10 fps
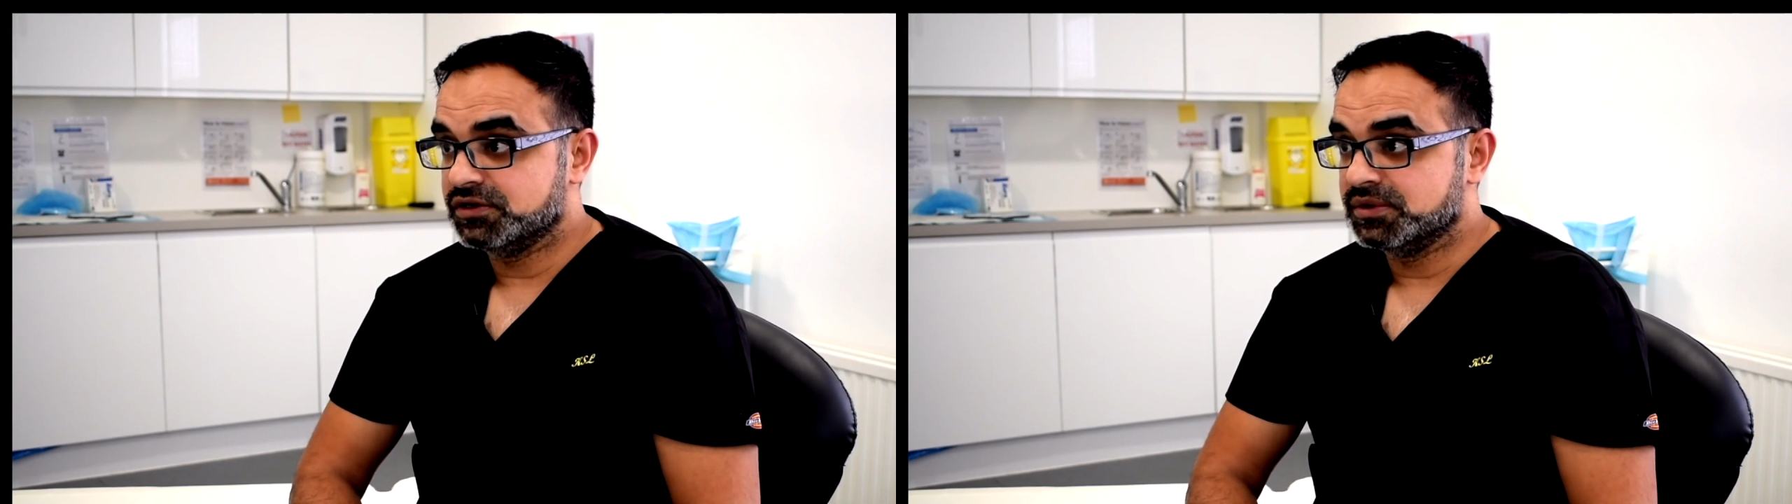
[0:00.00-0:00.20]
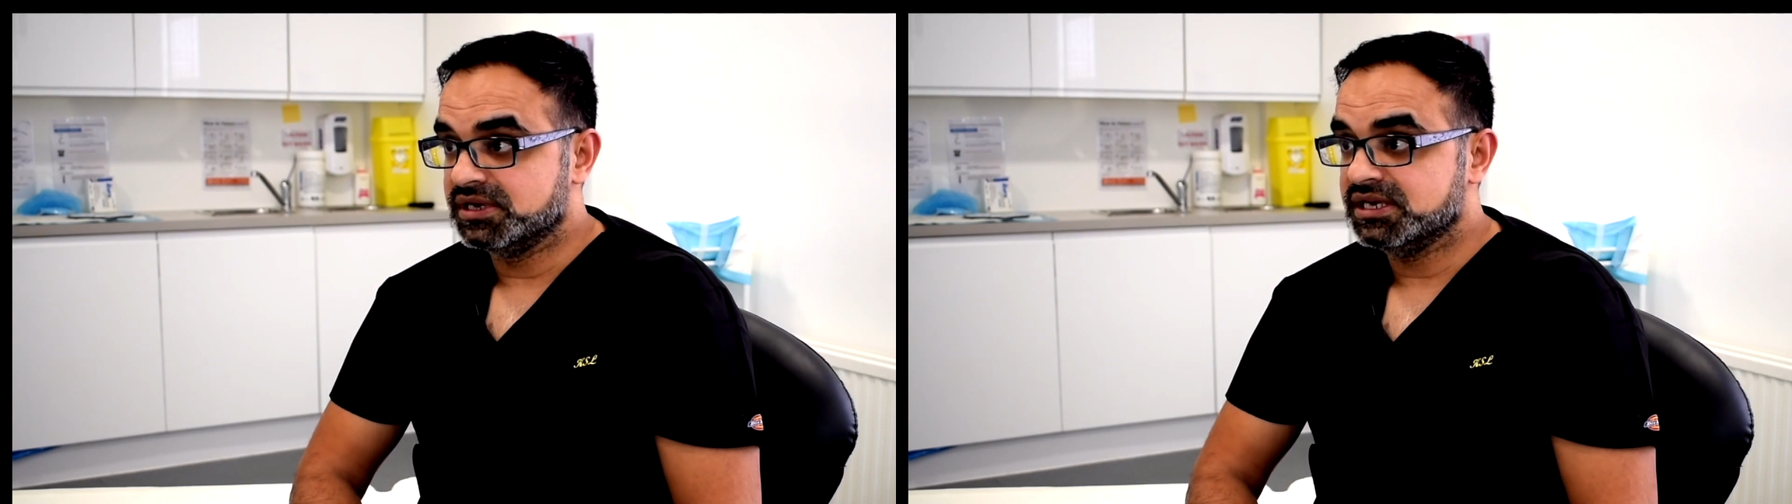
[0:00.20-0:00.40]

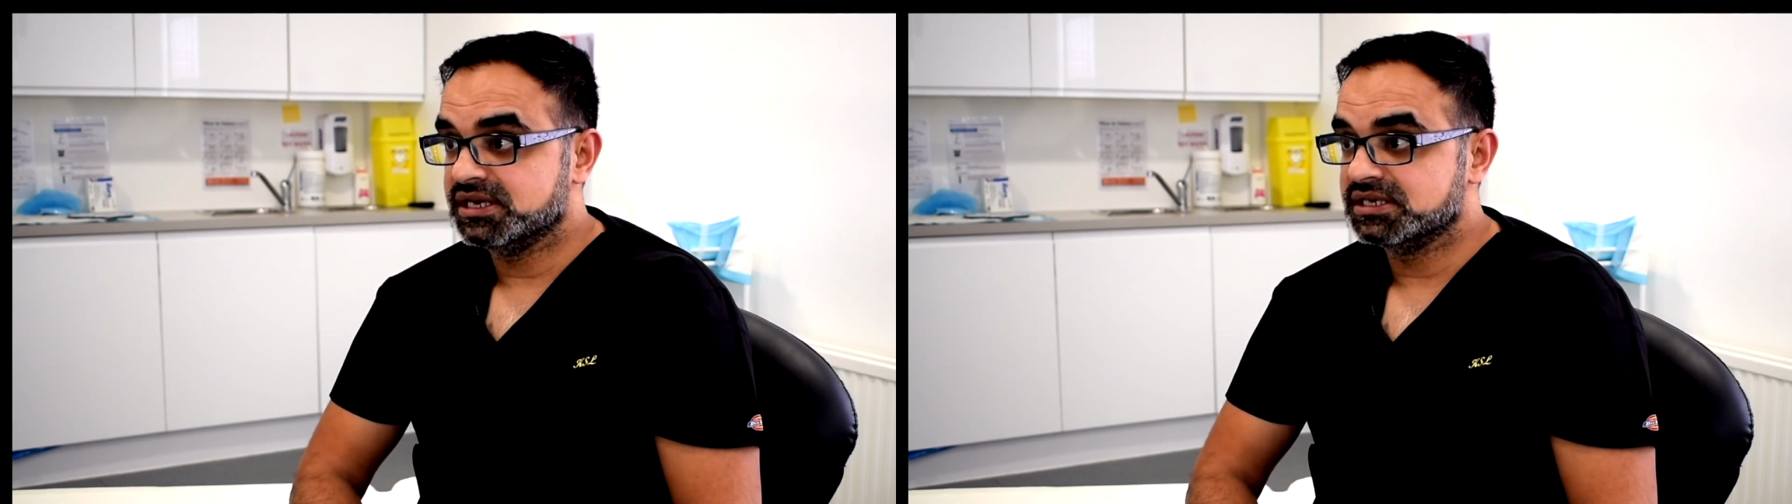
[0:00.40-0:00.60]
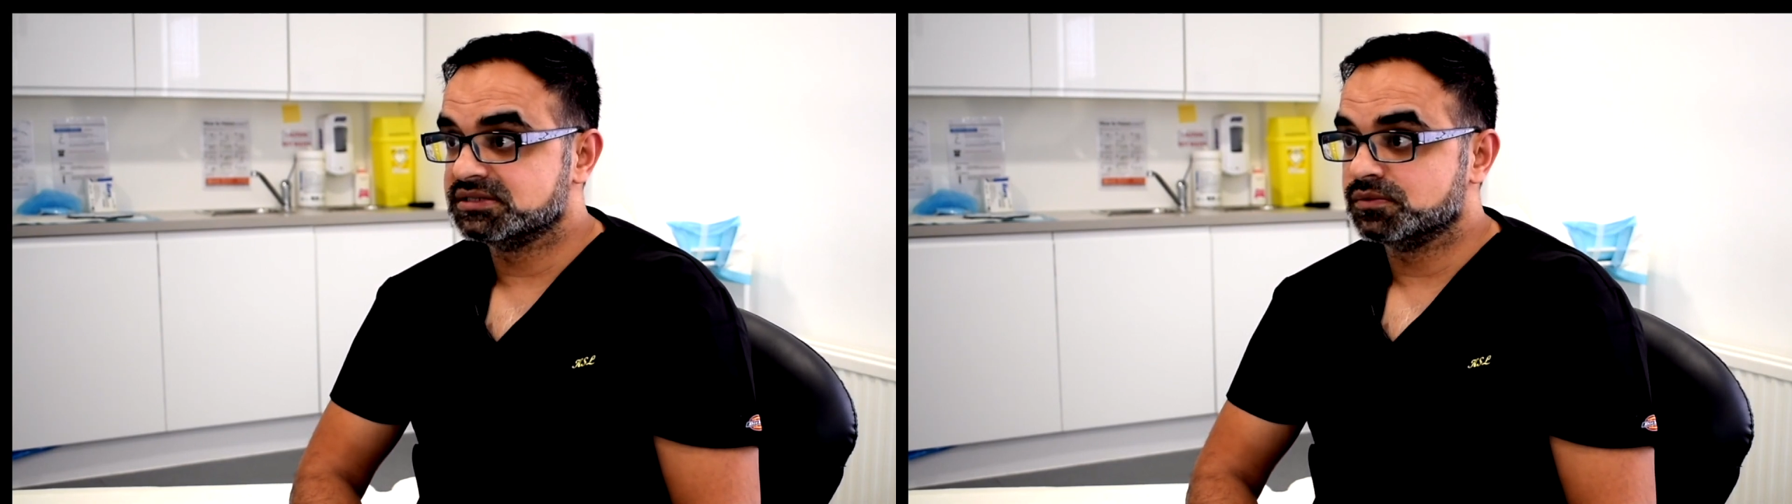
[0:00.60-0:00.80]

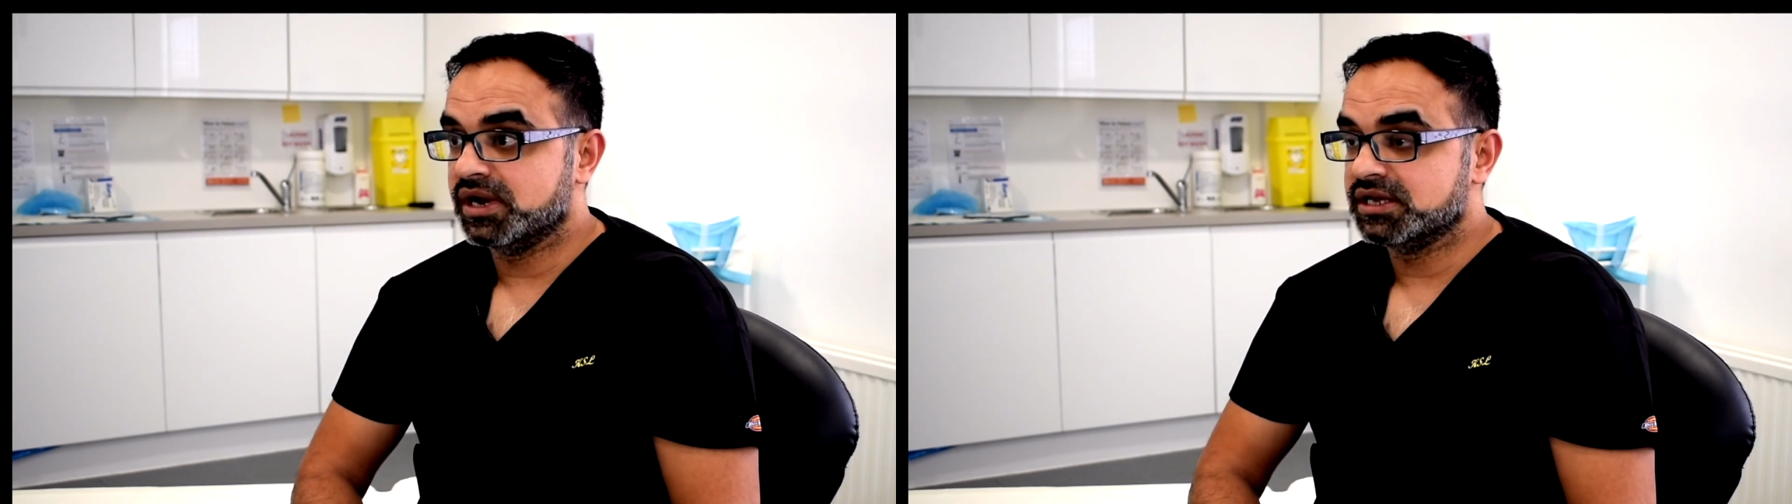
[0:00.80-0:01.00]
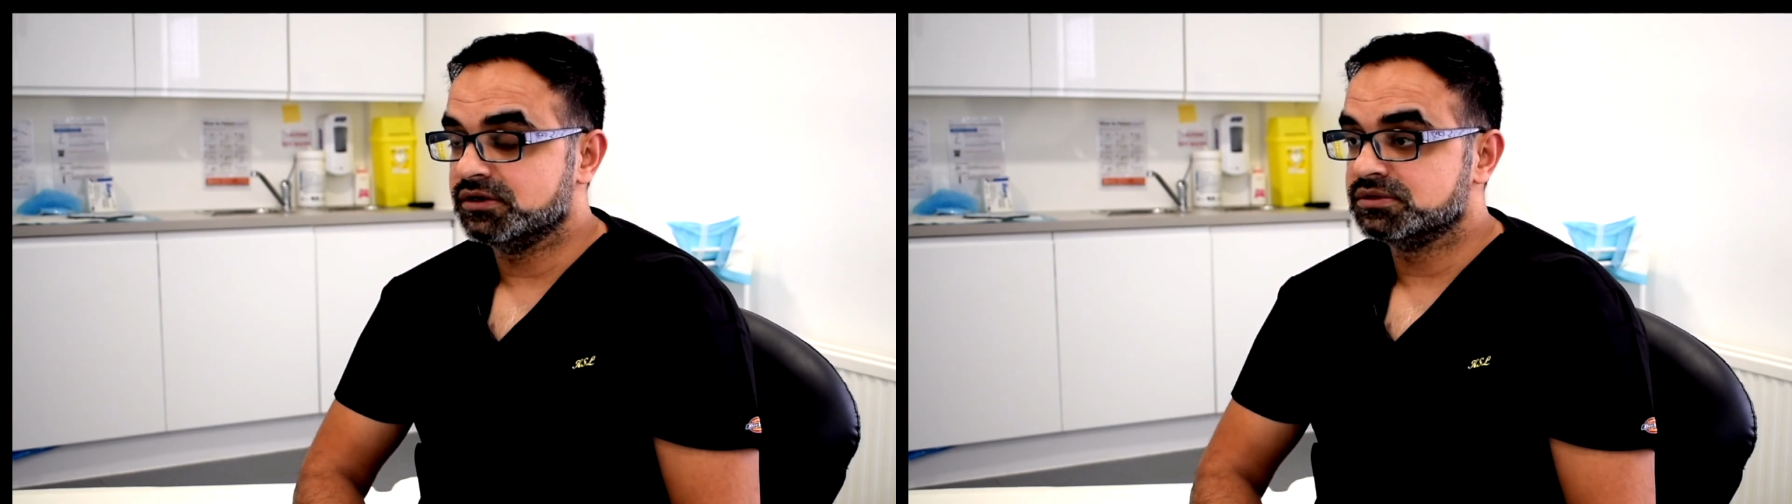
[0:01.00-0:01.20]
FUE, is
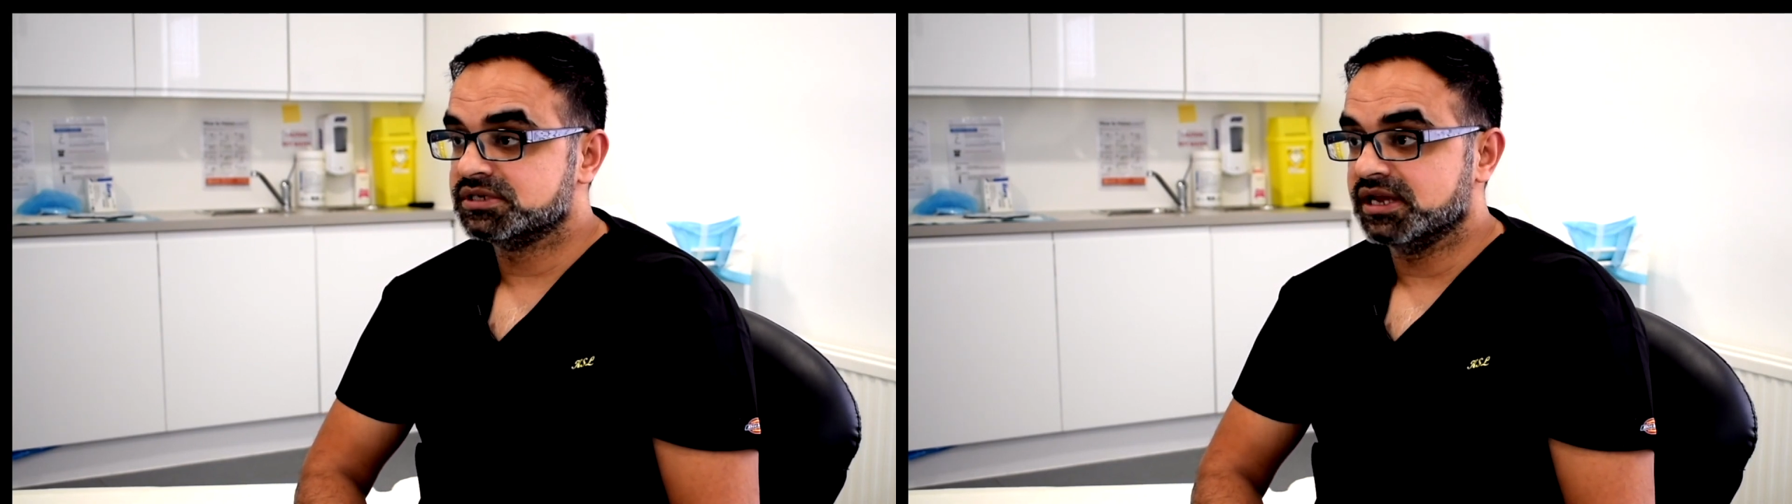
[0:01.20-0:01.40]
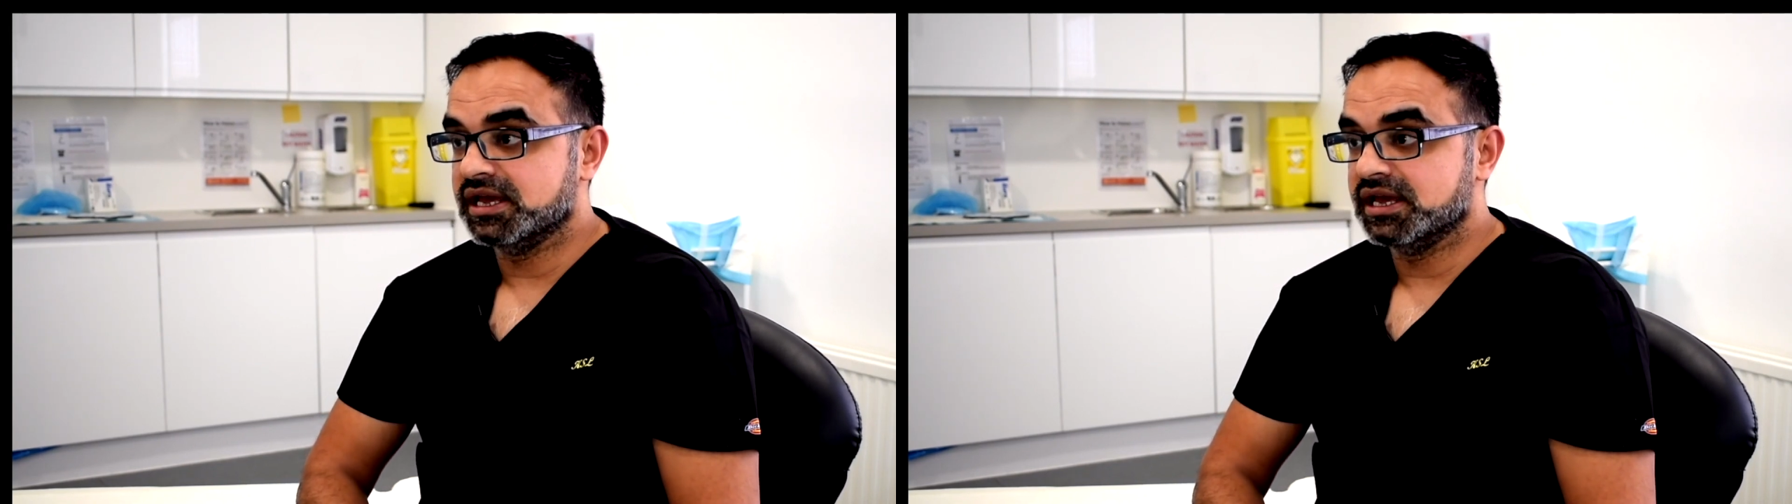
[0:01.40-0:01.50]
where you